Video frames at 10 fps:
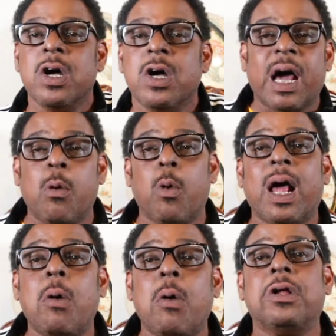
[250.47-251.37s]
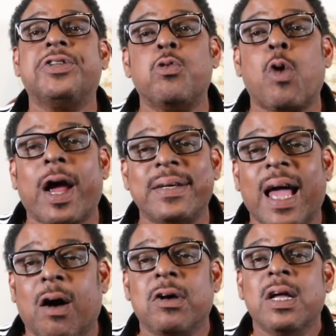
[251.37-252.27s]
Now, what I want to do right
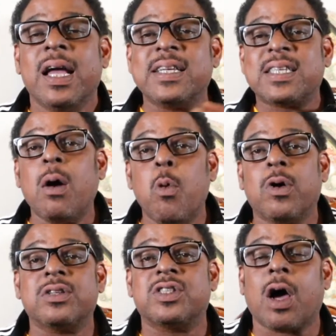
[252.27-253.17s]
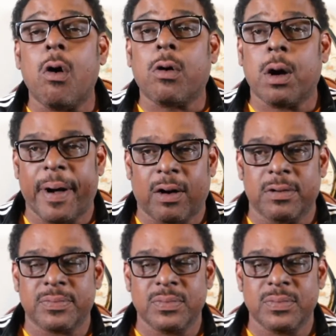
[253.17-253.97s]
now is I want to talk about